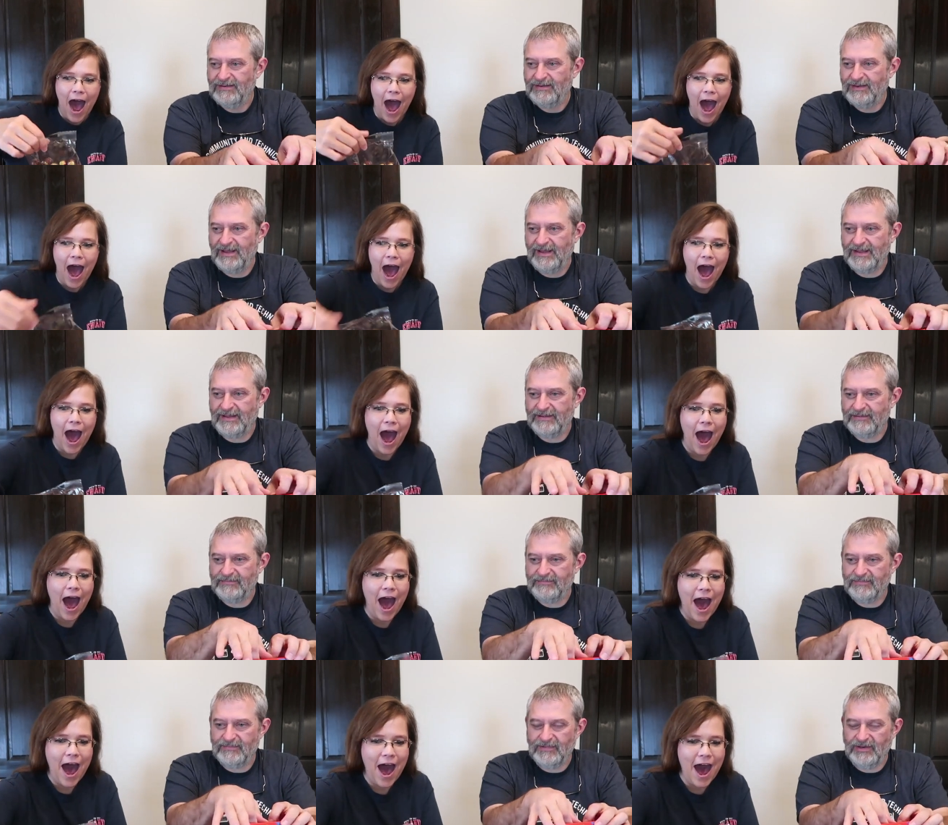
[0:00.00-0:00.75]
Speaker 1: like
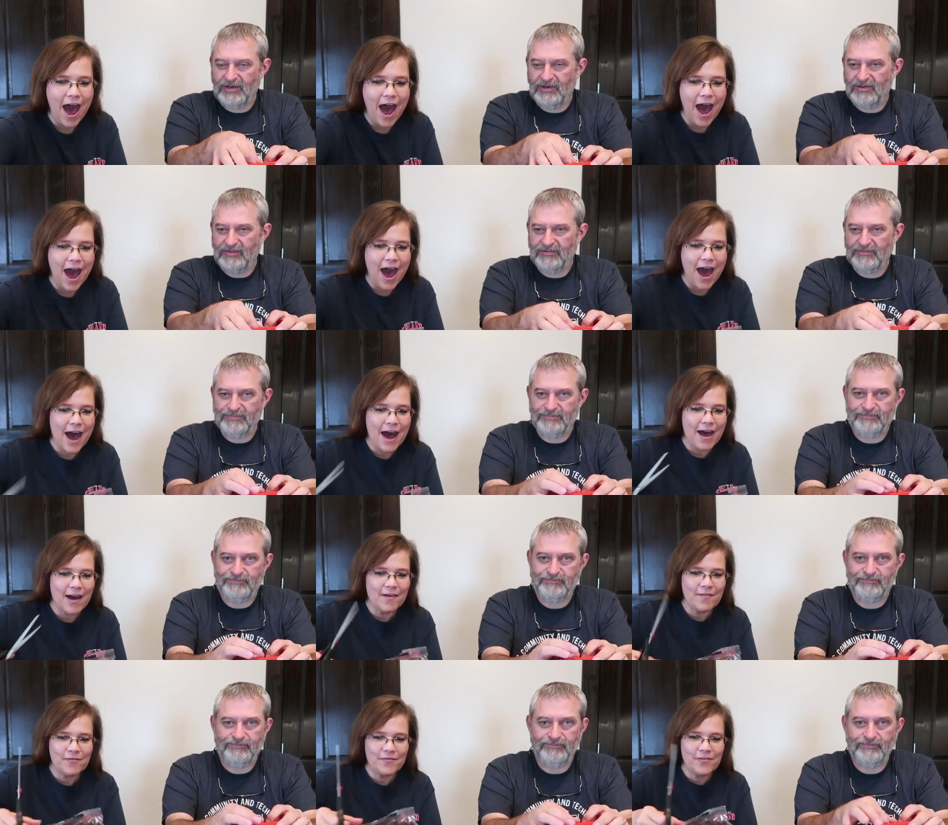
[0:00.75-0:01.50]
little,
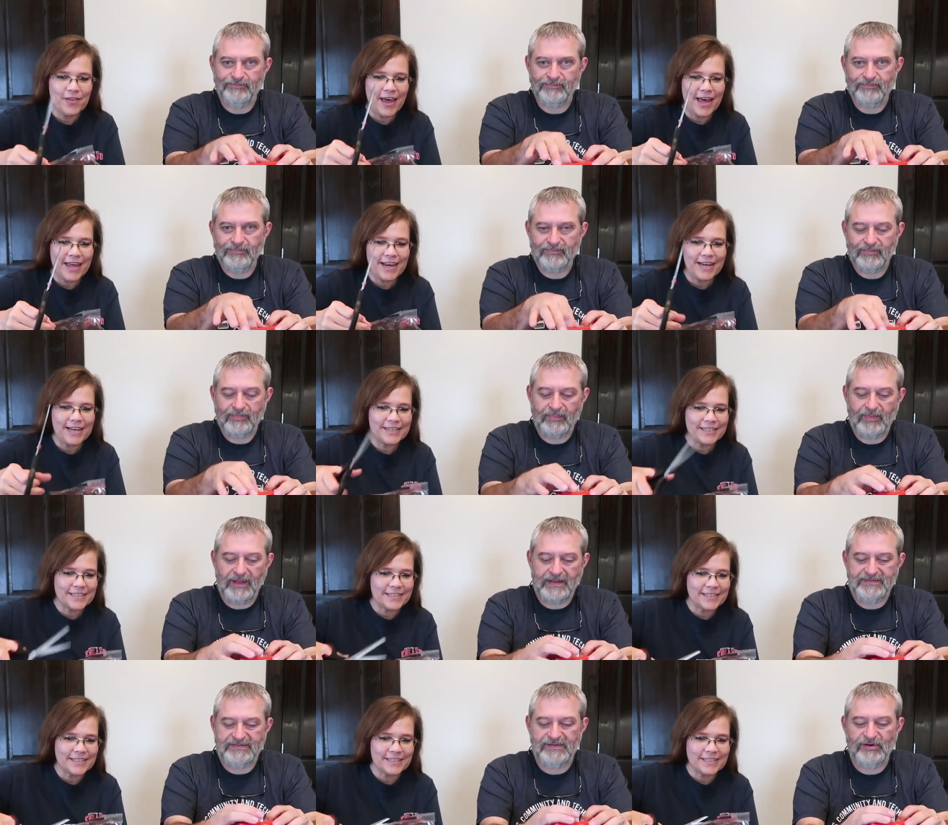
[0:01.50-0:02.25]
Speaker 2: that
Speaker 1: is,
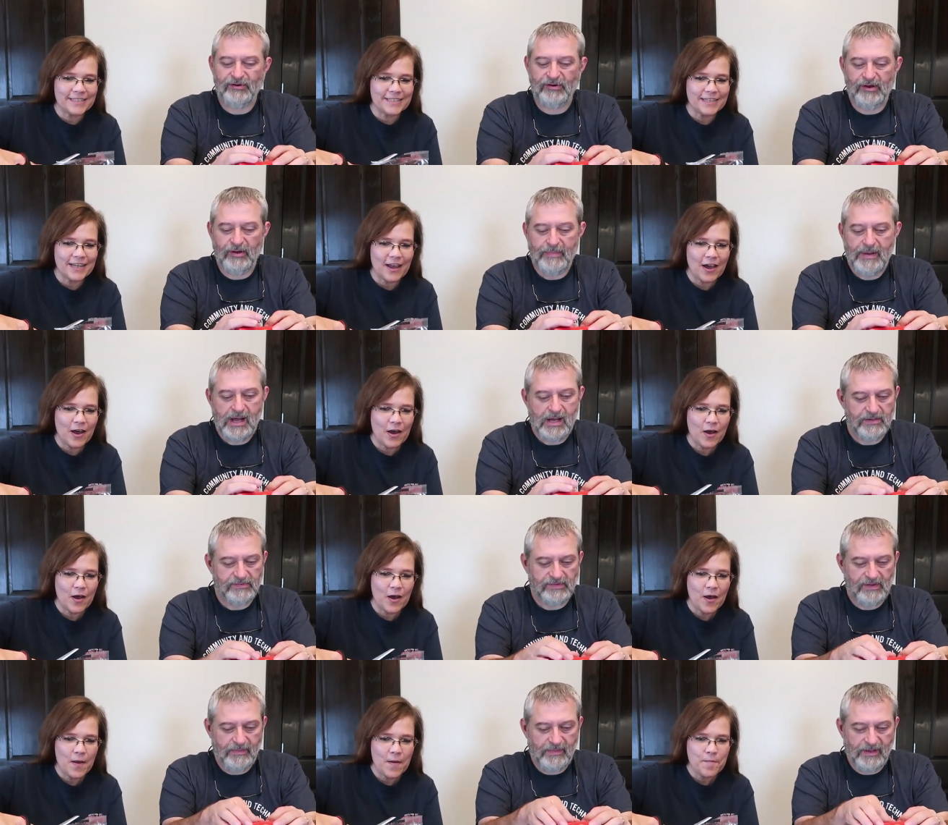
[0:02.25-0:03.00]
like cereal
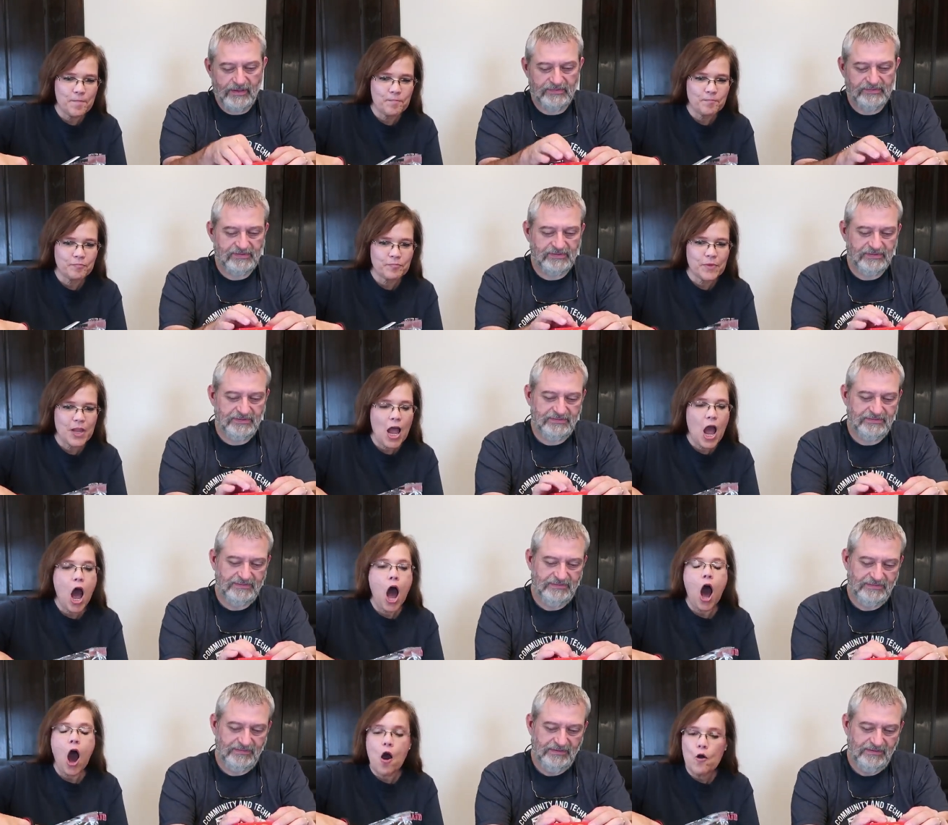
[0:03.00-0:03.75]
balls almost.
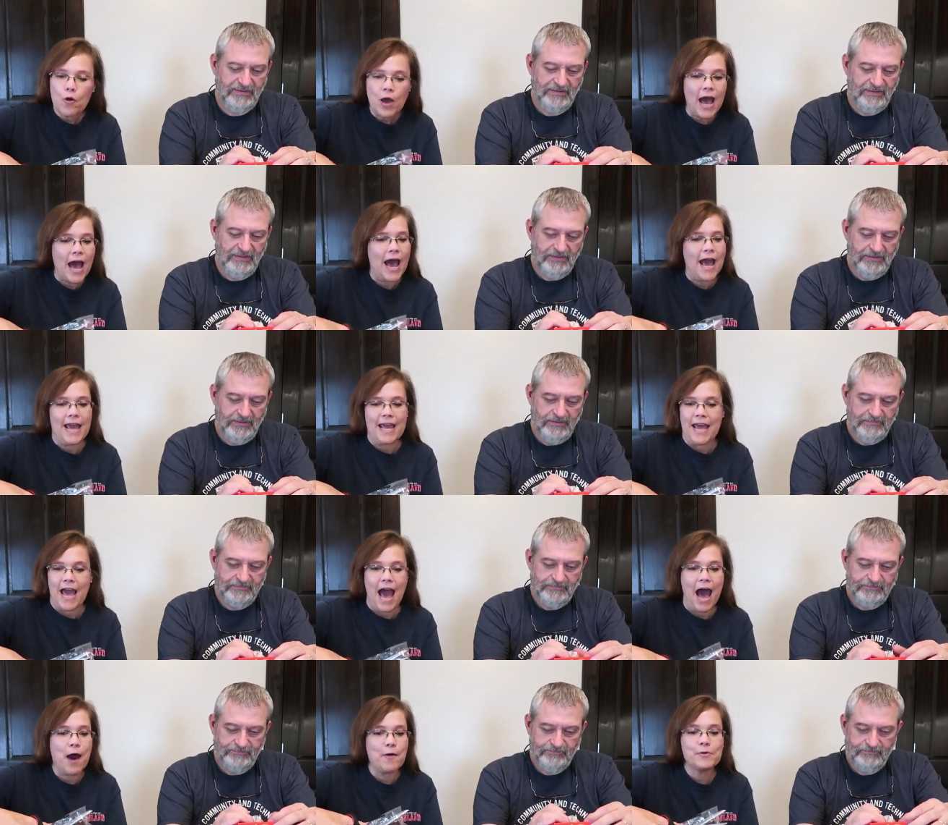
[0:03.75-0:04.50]
Speaker 2: Okay,
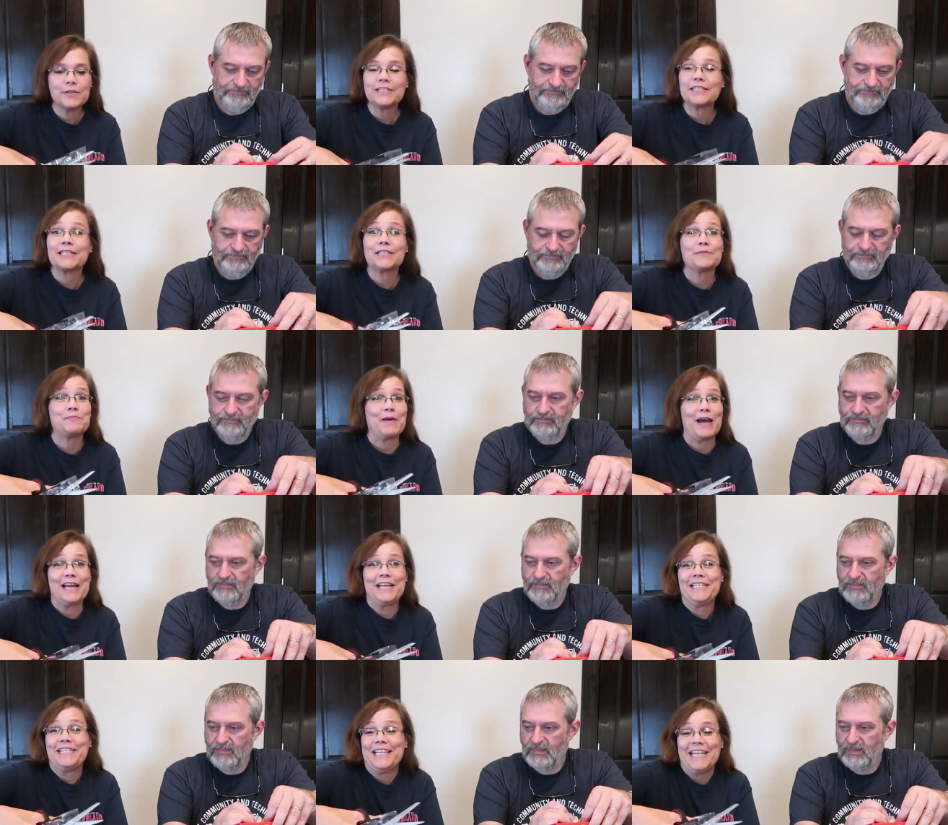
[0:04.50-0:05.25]
I was
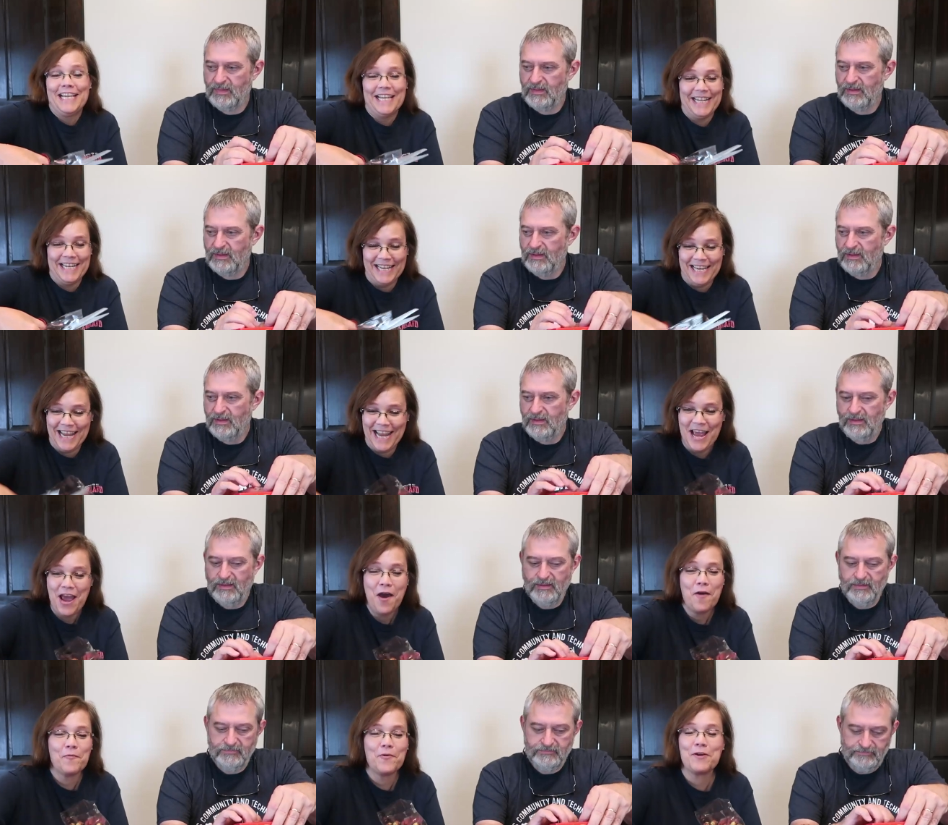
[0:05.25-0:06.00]
expecting,
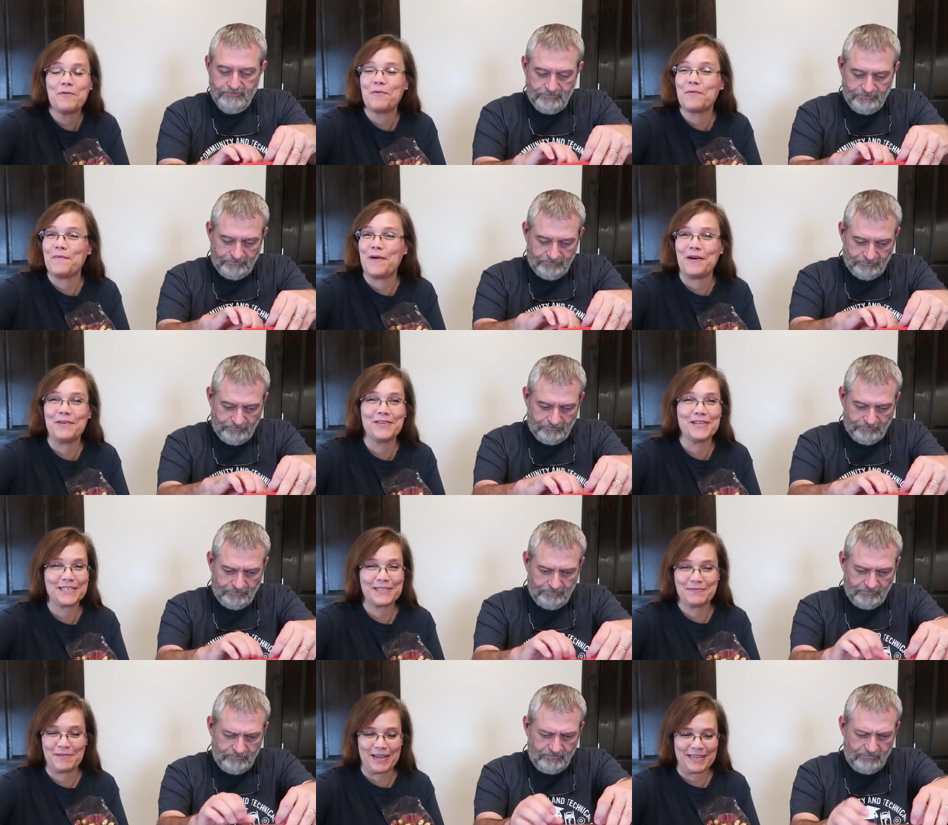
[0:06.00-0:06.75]
we were
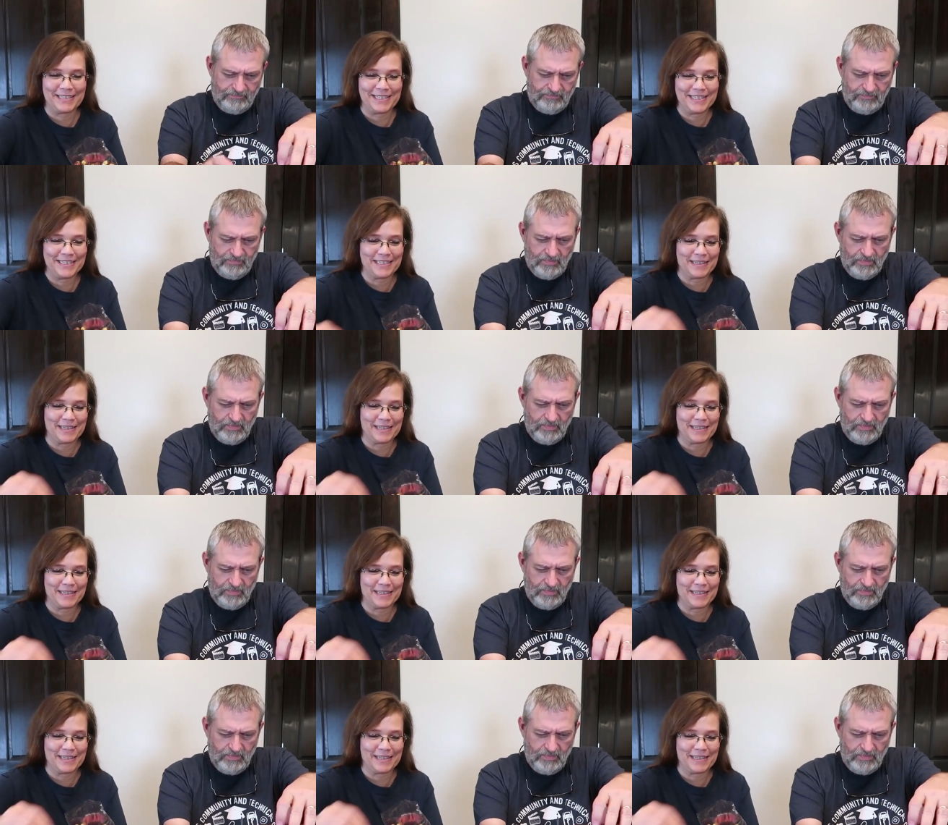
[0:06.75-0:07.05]
both expecting